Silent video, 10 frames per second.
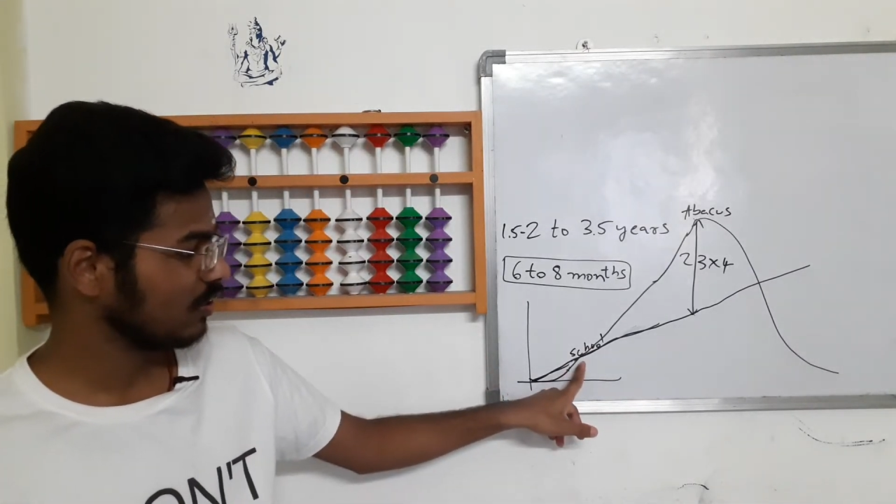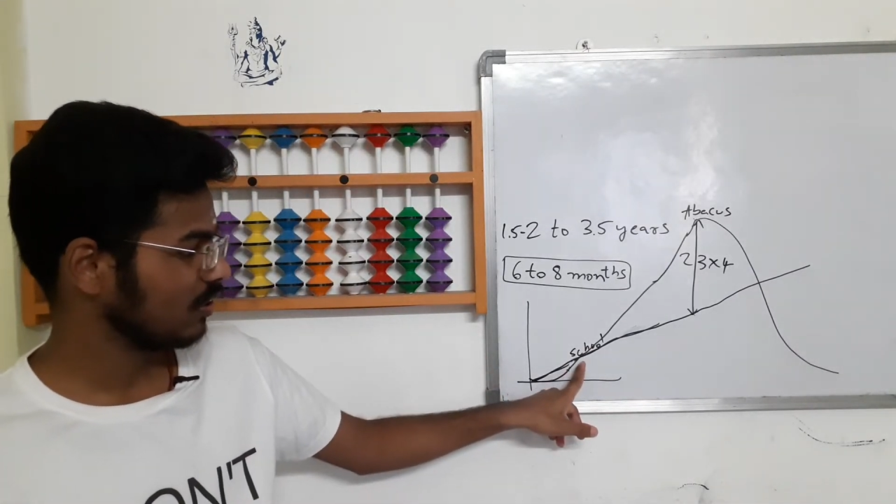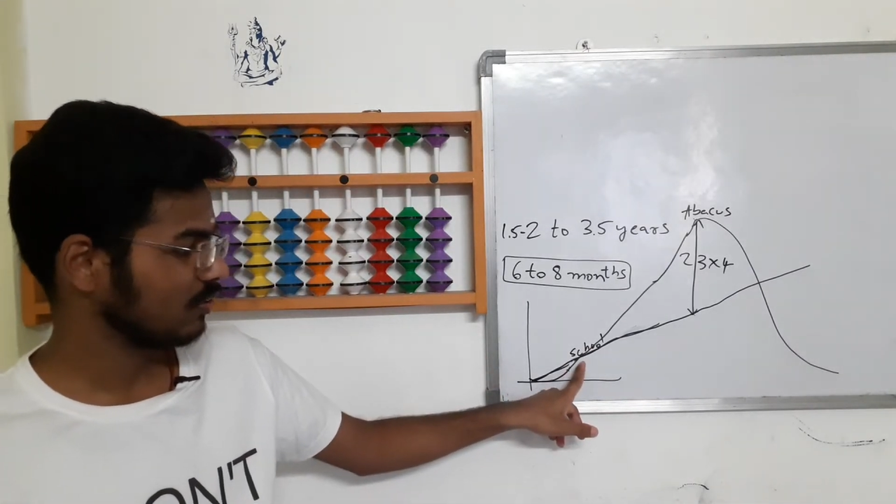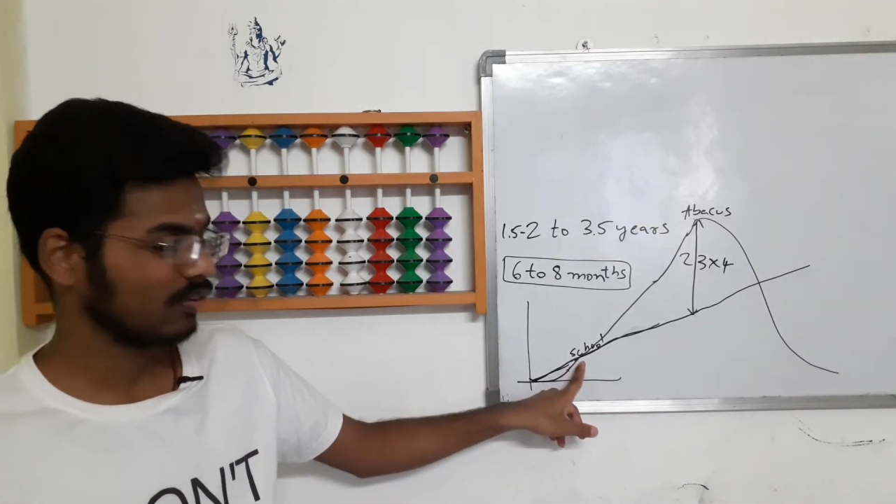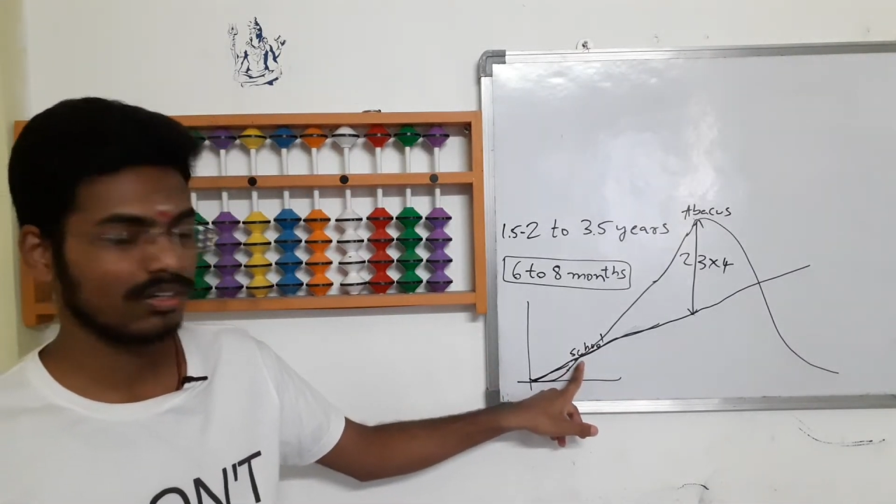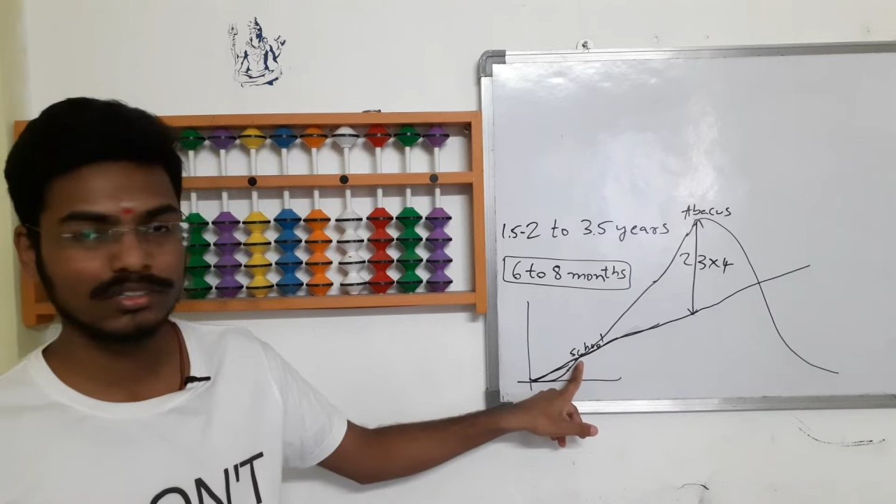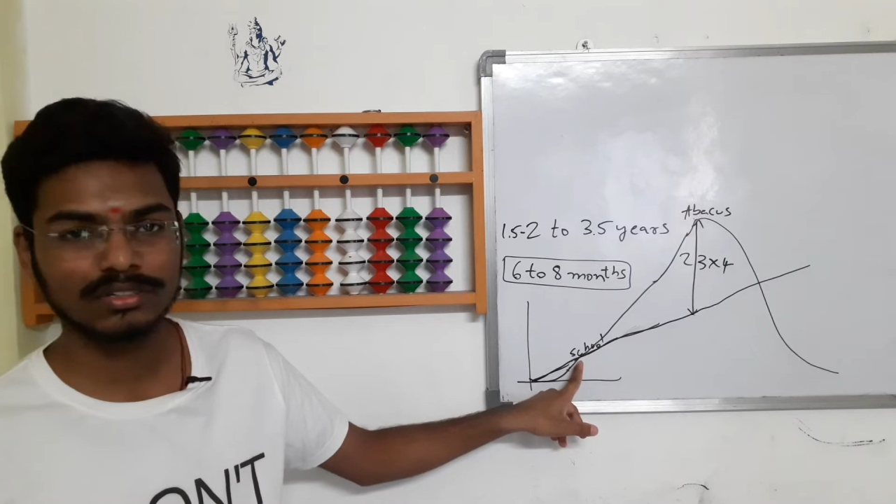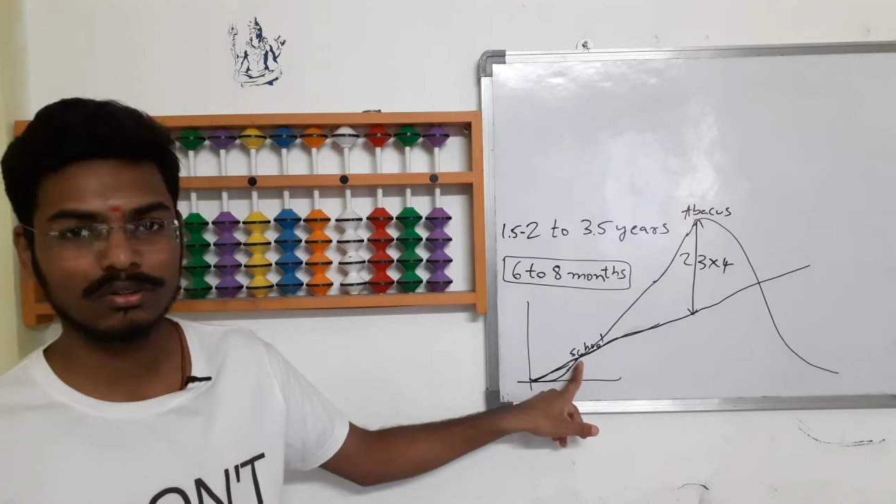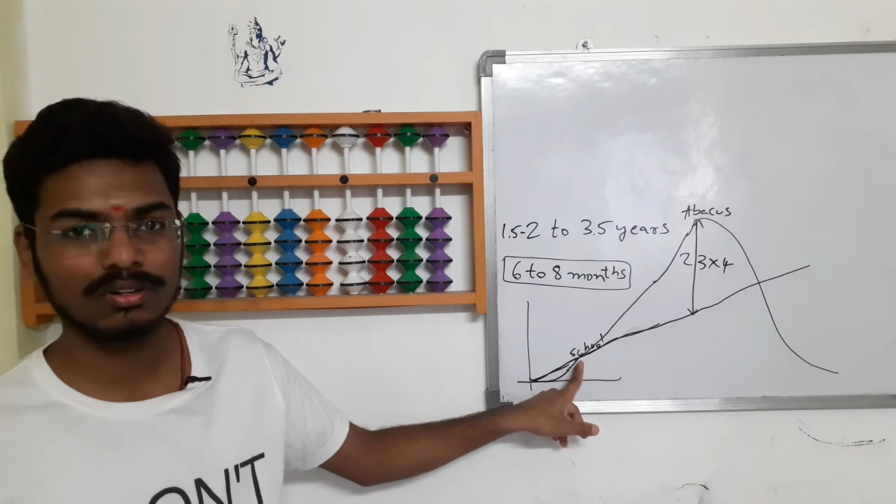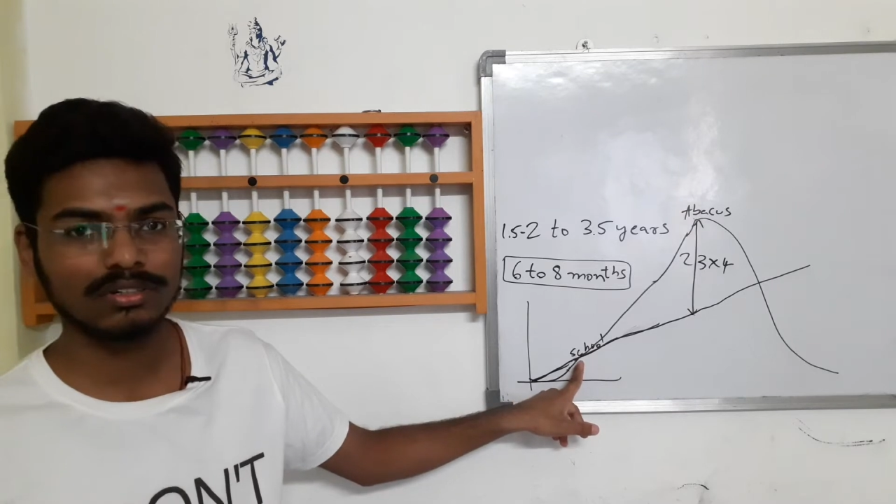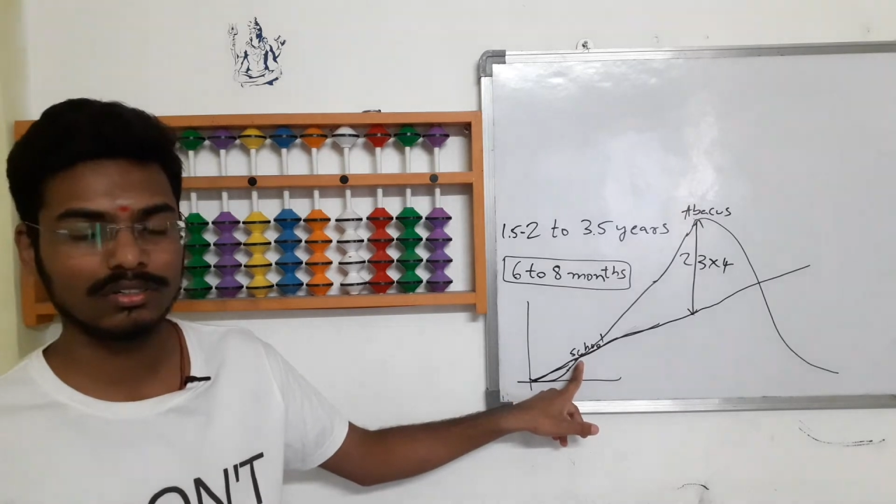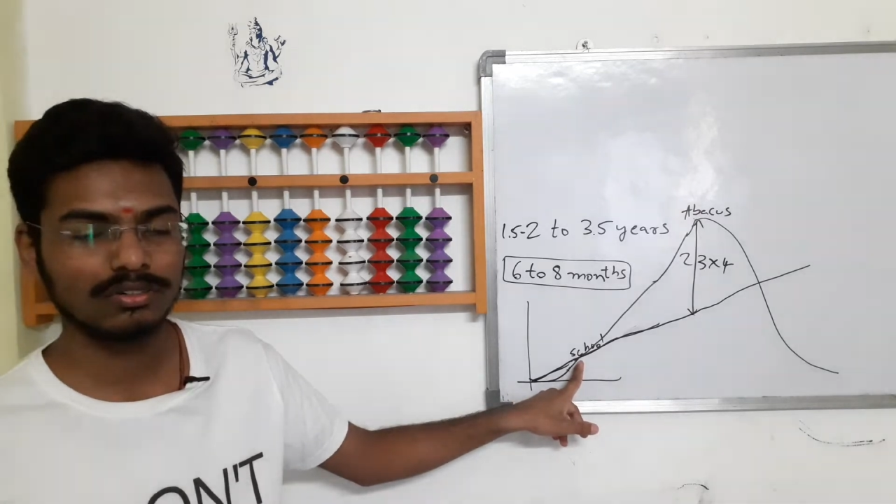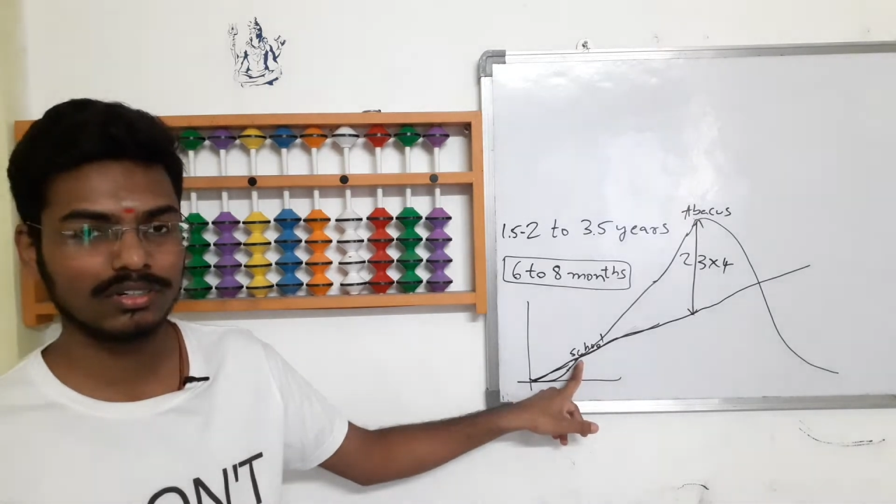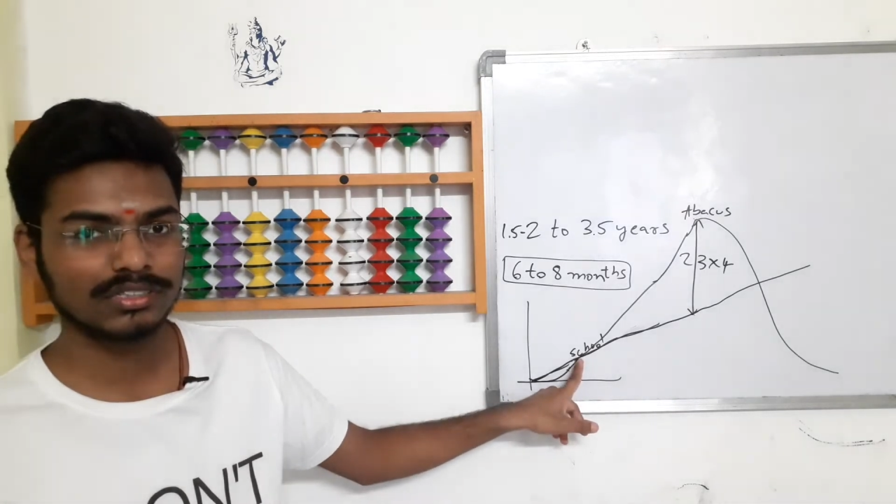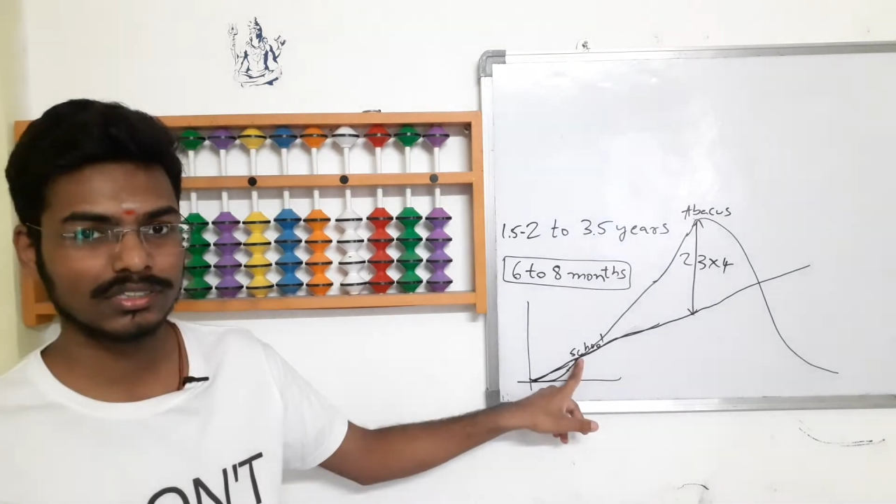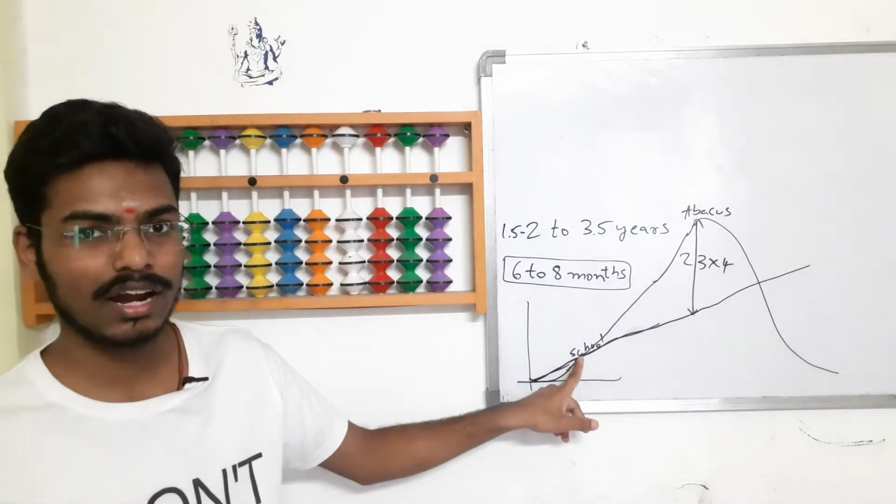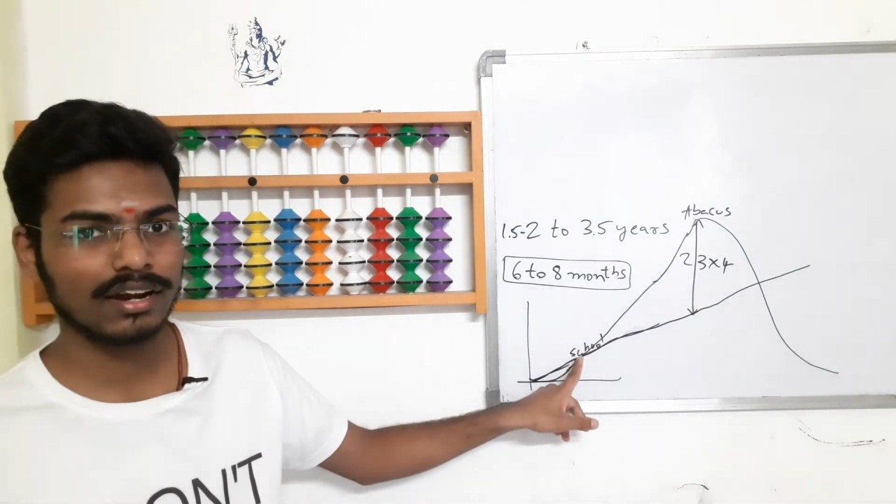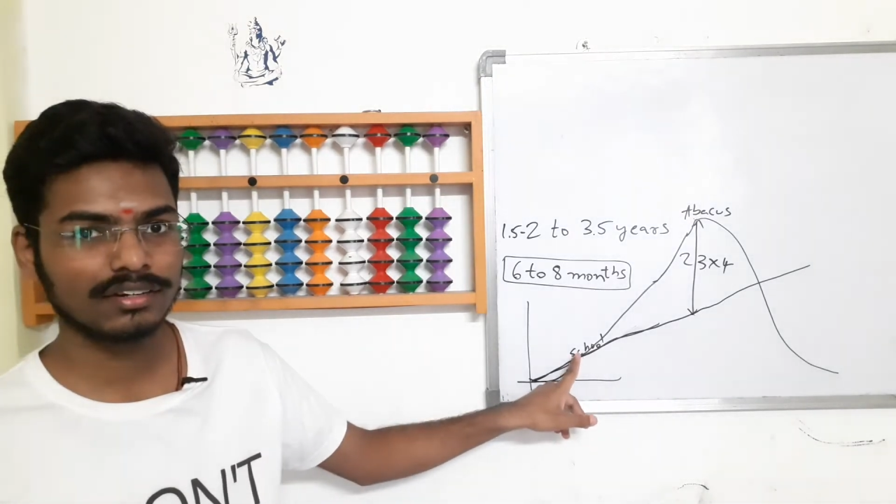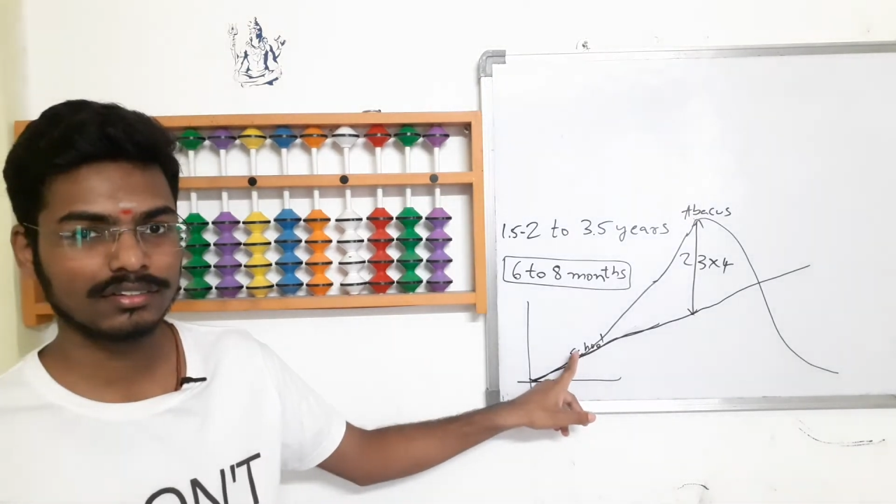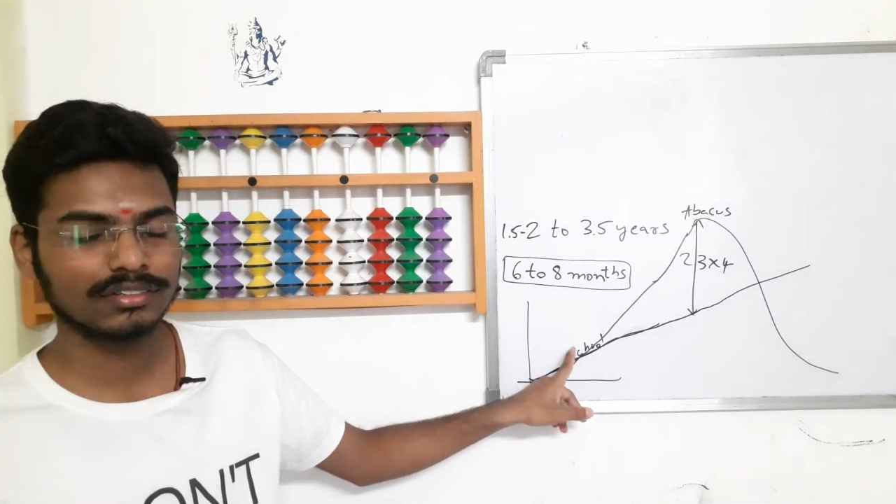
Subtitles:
you will start